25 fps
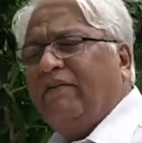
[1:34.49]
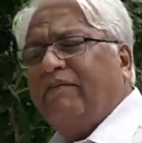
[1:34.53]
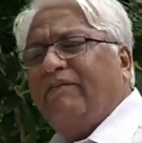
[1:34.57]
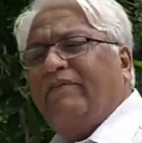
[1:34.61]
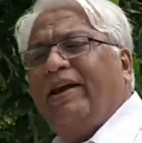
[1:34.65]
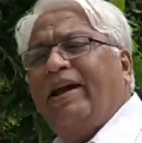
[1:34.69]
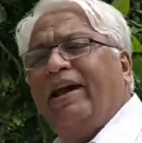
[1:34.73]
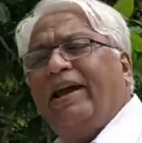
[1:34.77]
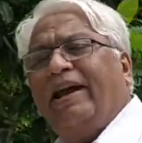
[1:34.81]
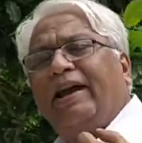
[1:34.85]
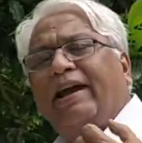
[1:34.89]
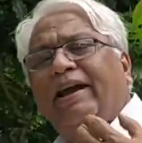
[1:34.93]

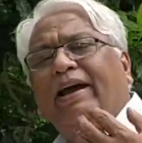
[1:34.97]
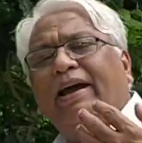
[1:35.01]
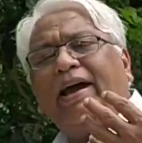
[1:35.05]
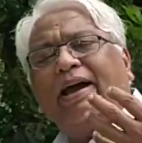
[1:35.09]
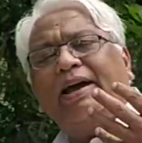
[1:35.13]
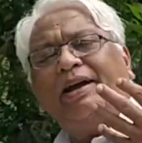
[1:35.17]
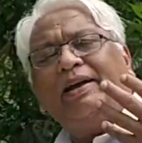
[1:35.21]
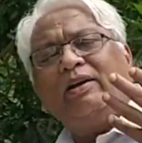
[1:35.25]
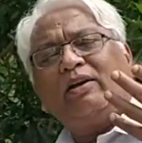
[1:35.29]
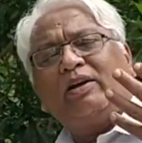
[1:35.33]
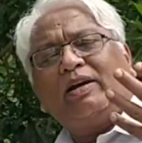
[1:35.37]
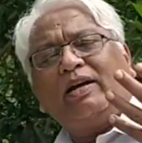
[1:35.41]
we
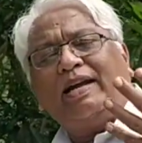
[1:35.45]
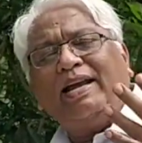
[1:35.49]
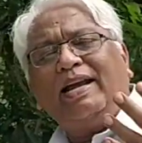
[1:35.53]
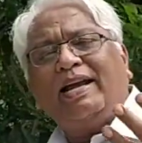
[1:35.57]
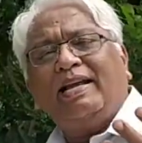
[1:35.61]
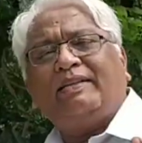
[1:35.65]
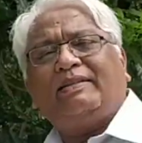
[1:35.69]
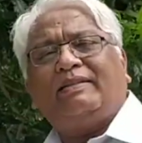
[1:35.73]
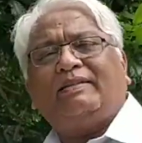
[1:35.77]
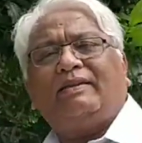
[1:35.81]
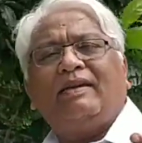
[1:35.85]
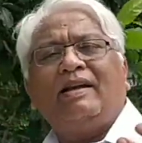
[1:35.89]

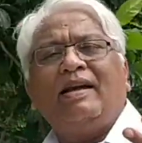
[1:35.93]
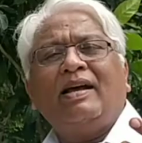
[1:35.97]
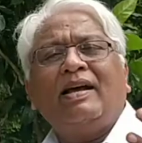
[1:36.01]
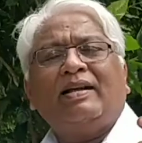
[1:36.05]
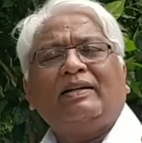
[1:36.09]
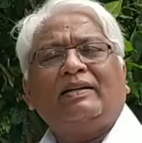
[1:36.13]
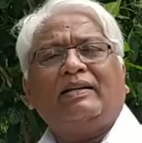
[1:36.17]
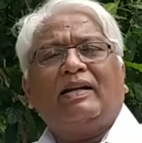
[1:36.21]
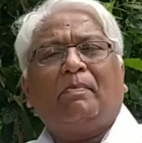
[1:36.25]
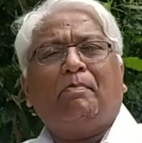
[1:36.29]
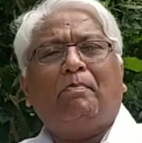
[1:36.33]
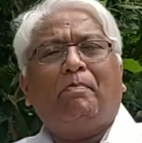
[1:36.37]
increase
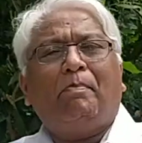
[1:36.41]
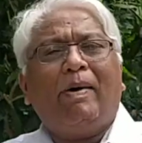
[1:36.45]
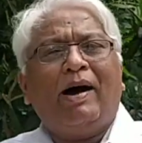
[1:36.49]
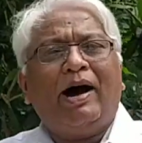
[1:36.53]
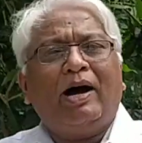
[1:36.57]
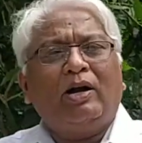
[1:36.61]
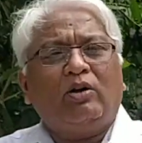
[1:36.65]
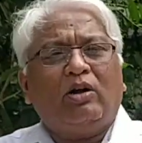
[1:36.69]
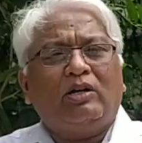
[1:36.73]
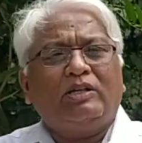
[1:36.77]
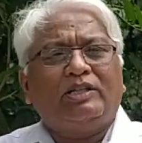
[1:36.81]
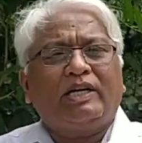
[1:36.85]
the
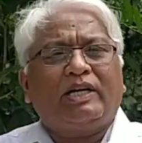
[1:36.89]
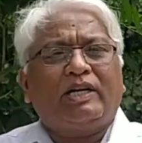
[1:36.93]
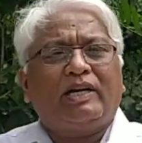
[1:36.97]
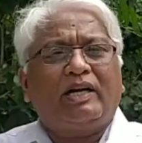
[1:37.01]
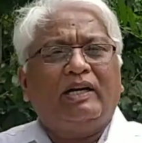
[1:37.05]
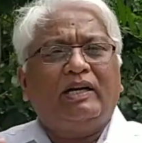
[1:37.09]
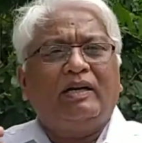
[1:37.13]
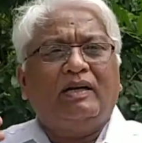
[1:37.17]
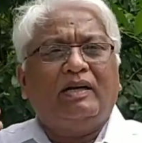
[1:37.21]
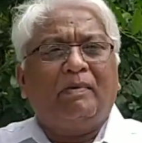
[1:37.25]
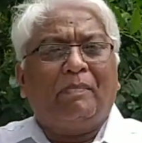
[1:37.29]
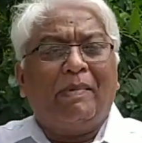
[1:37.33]

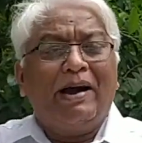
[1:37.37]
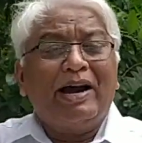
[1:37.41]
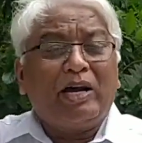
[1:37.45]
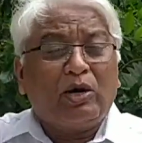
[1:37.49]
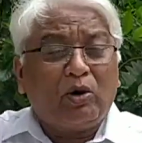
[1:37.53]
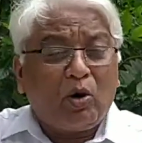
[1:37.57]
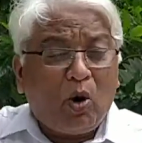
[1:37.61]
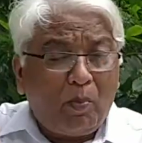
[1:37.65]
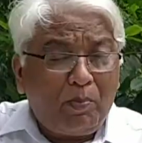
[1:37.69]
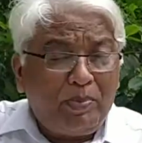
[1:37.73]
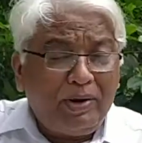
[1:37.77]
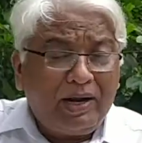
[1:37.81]
biological, the
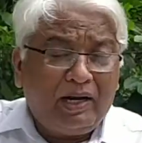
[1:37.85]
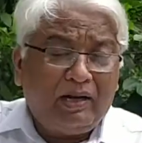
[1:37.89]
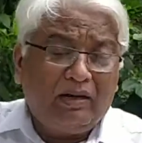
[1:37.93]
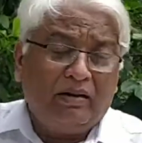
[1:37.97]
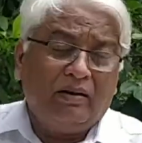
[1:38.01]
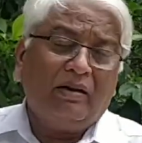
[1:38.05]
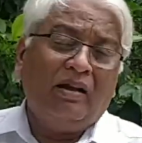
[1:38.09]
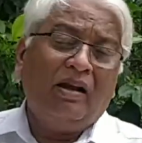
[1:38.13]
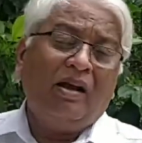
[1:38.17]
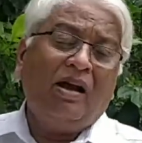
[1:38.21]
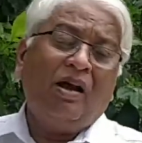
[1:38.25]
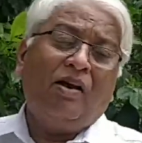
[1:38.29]

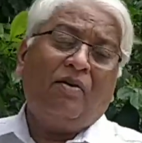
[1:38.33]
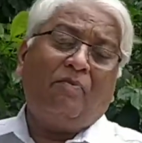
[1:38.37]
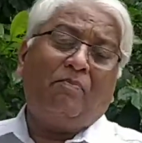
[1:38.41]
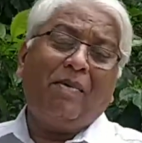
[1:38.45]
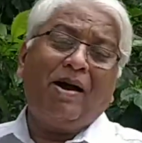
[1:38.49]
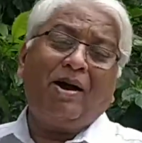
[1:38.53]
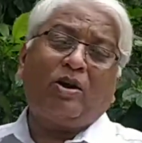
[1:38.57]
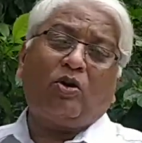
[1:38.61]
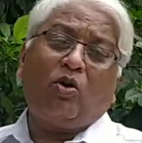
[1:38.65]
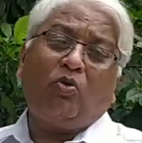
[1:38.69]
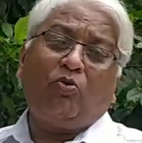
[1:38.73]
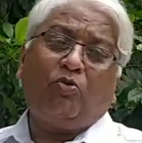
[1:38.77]
microbial
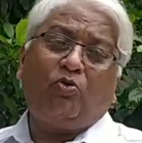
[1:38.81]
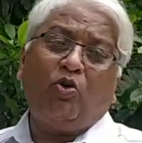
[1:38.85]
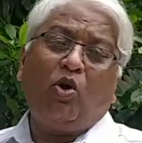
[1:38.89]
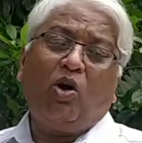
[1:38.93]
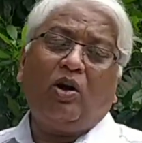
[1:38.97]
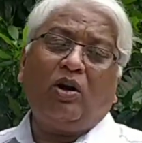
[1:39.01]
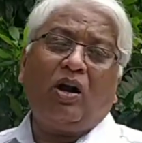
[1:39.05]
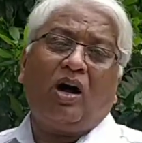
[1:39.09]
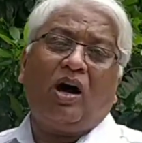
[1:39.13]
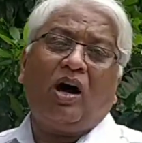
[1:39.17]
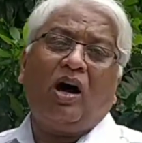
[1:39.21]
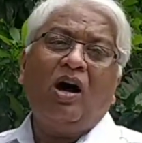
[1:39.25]

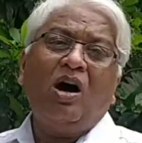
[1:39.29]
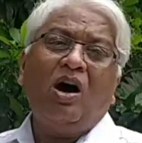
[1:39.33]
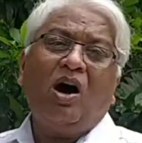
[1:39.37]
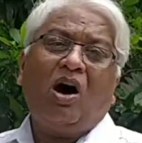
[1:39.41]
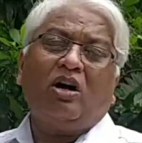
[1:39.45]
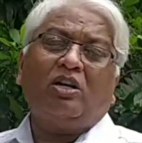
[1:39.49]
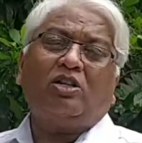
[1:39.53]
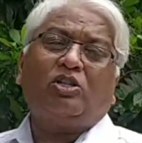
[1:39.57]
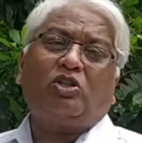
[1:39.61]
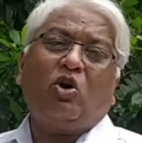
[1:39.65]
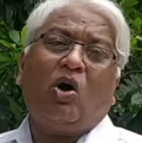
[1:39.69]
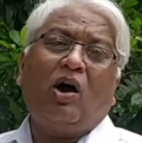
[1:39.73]
microflora
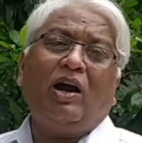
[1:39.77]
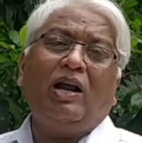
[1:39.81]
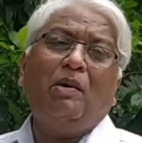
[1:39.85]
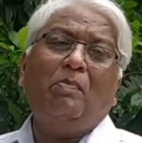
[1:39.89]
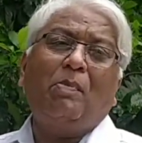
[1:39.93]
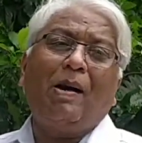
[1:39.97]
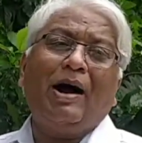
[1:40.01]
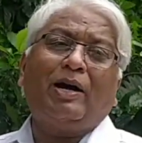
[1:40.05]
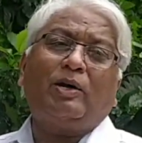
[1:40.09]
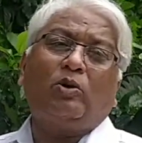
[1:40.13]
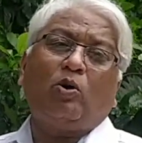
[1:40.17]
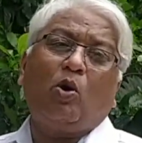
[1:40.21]
or soil
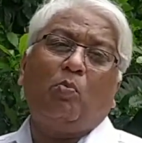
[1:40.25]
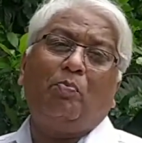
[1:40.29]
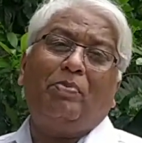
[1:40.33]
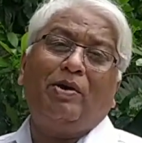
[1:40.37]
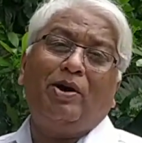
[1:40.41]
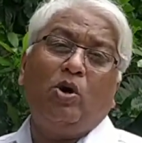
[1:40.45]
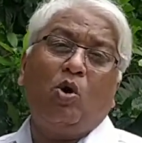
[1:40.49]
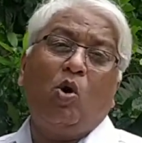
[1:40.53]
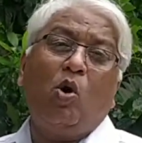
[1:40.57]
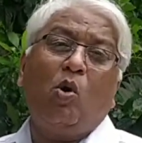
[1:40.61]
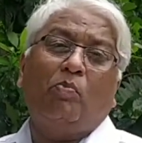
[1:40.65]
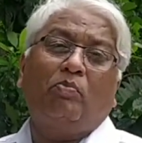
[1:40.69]

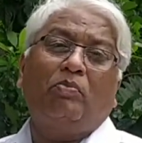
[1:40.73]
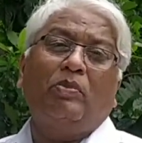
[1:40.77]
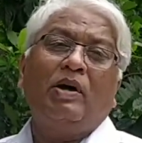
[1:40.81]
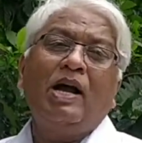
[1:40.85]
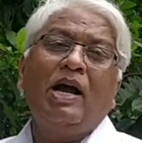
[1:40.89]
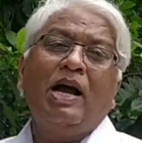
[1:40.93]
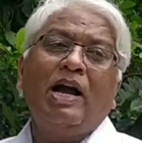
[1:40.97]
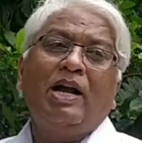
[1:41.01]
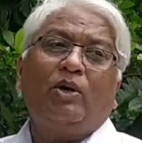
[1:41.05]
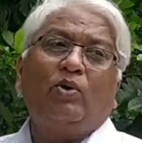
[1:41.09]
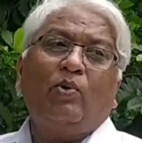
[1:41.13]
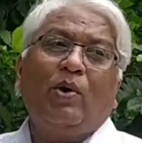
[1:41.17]
microbiome
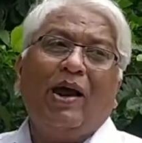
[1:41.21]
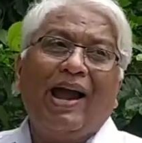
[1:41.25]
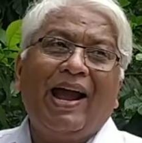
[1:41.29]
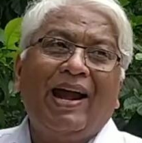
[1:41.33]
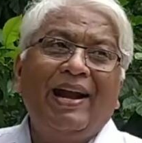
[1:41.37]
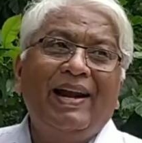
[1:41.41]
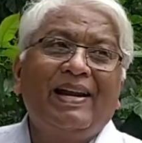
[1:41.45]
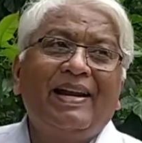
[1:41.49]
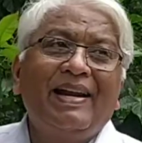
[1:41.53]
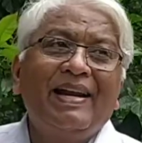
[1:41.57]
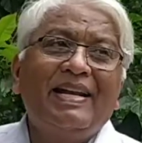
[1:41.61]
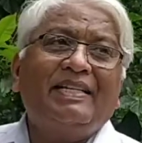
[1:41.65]
to
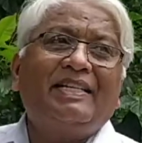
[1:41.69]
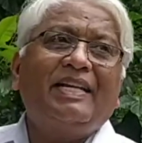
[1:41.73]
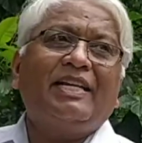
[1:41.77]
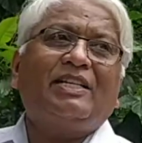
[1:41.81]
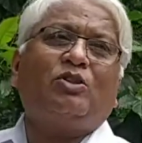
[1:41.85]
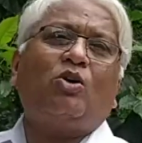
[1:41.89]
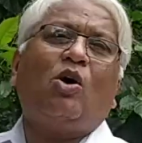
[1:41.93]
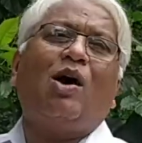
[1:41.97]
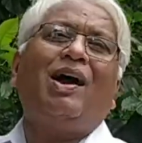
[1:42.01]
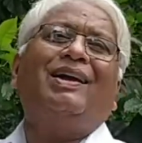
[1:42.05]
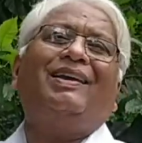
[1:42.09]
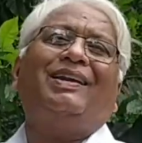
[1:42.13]
enrich the
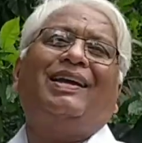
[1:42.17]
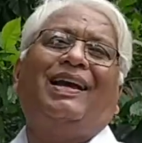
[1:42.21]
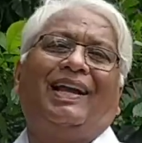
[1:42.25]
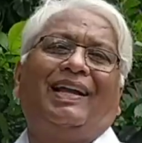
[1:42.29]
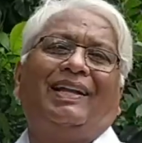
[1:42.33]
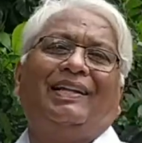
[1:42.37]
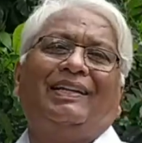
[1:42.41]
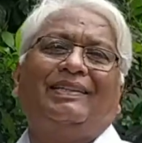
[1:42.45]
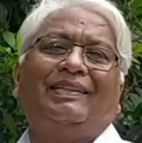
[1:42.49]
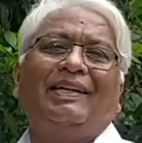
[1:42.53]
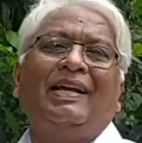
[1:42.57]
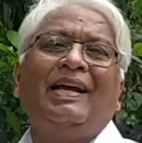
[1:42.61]
soil
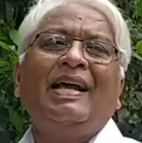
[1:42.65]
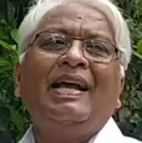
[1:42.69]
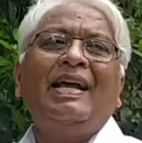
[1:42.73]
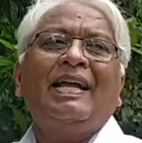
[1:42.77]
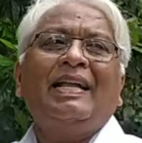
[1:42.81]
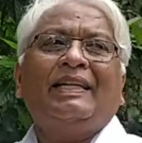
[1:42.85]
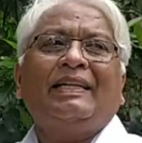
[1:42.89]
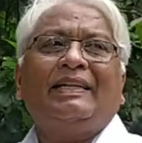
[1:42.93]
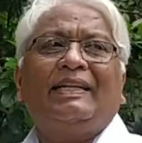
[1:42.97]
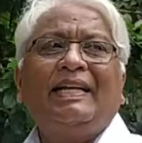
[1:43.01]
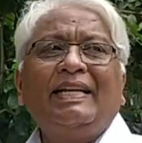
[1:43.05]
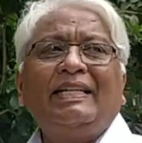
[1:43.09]
health.
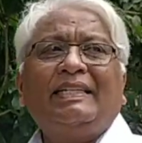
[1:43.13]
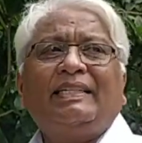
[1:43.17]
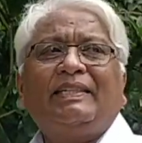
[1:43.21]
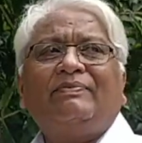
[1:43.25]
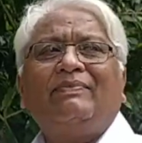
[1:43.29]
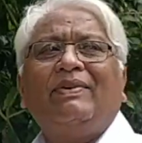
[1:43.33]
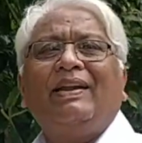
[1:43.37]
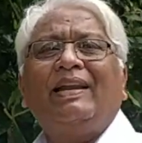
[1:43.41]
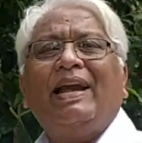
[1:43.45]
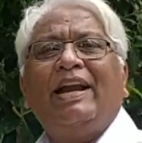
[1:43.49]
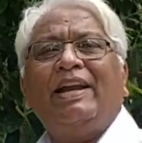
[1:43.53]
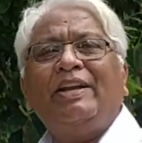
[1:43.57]
This
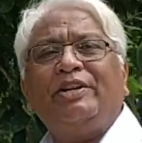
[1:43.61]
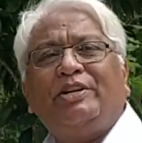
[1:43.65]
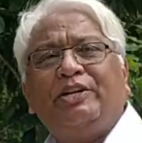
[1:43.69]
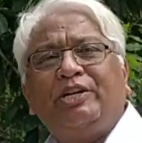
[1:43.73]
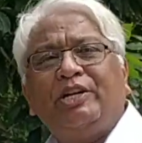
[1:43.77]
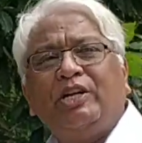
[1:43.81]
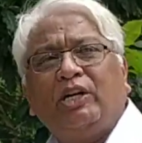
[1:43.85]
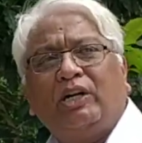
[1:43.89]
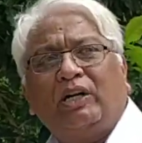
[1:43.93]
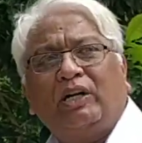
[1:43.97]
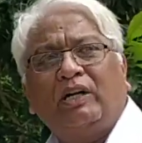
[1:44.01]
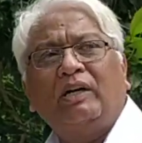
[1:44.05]
will
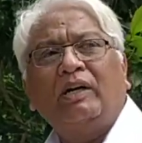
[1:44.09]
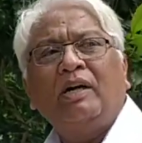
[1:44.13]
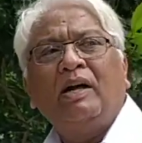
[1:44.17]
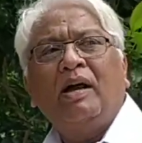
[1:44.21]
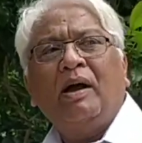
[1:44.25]
ensure